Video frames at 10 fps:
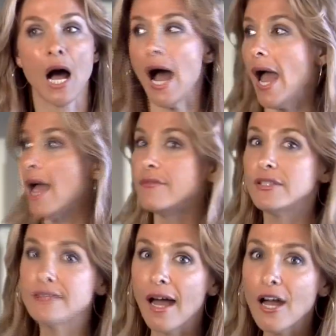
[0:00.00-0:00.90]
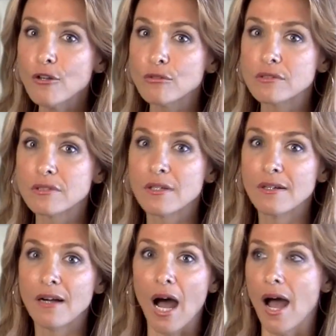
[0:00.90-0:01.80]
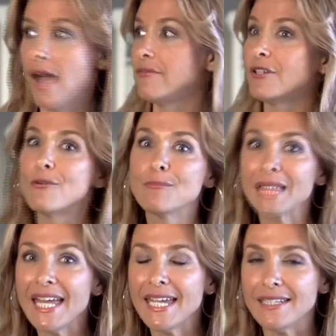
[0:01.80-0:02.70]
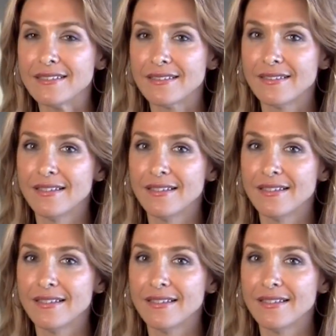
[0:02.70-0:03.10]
I have a doubt, I have a complaint.